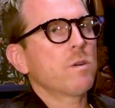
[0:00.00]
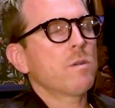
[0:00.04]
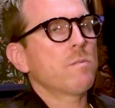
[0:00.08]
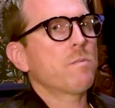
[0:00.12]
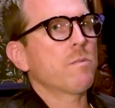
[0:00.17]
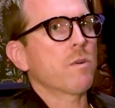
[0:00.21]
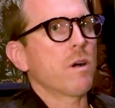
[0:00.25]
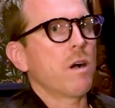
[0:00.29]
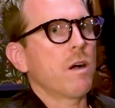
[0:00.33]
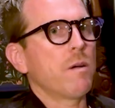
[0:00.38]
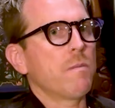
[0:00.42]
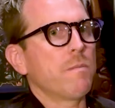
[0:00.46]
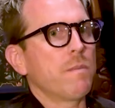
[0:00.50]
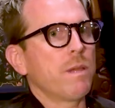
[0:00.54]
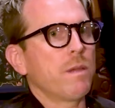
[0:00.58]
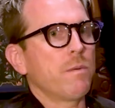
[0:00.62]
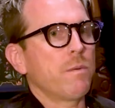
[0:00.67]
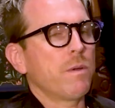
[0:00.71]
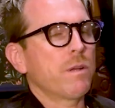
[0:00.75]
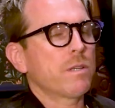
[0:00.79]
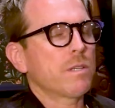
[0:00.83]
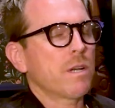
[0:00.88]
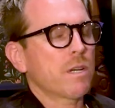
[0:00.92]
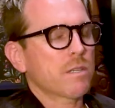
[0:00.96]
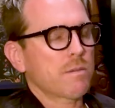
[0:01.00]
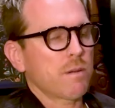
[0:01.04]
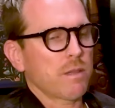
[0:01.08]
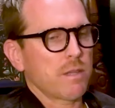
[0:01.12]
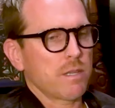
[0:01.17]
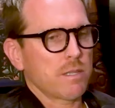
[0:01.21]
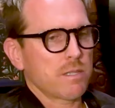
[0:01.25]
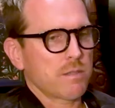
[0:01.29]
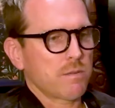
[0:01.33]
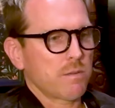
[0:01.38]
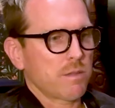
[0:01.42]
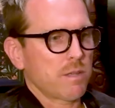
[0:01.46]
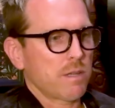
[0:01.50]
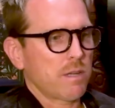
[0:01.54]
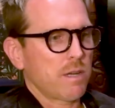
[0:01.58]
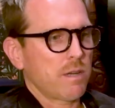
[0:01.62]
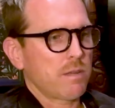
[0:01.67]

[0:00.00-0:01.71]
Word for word: what brought me we talked about this with a,